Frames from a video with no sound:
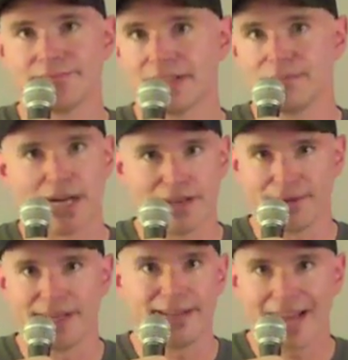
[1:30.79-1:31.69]
And by
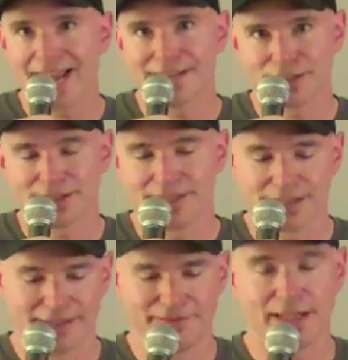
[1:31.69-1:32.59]
the way, the answer
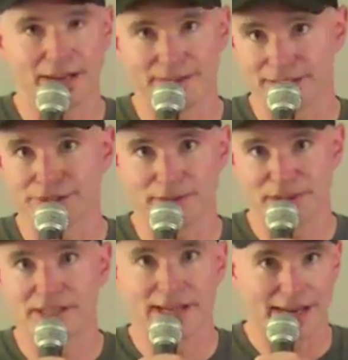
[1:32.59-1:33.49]
is in the video
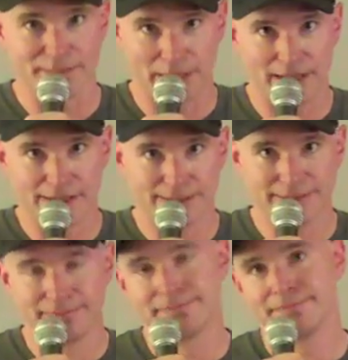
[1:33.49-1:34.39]
description down
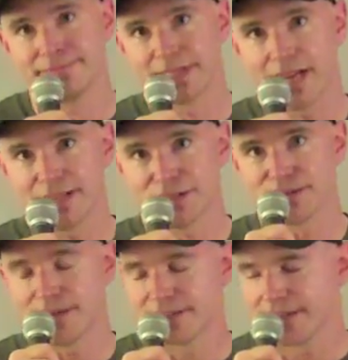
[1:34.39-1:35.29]
below, in case
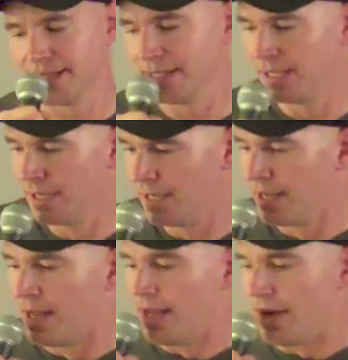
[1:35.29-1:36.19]
you're wondering.
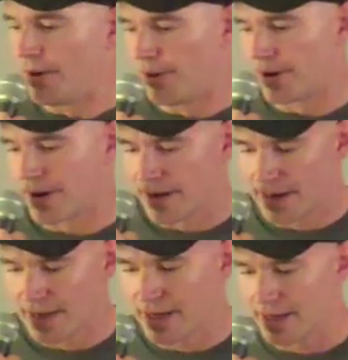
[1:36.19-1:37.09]
Or
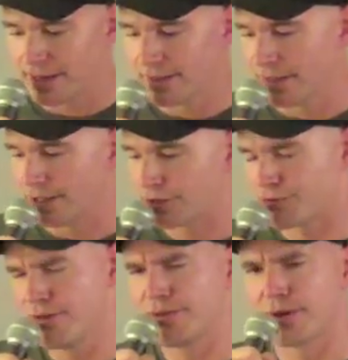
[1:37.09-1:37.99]
uh, a
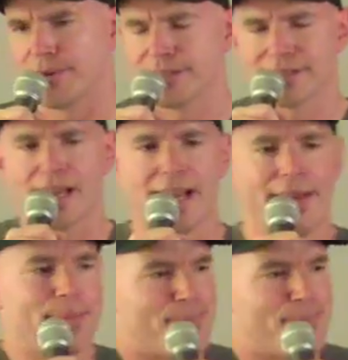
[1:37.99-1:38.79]
truther will say,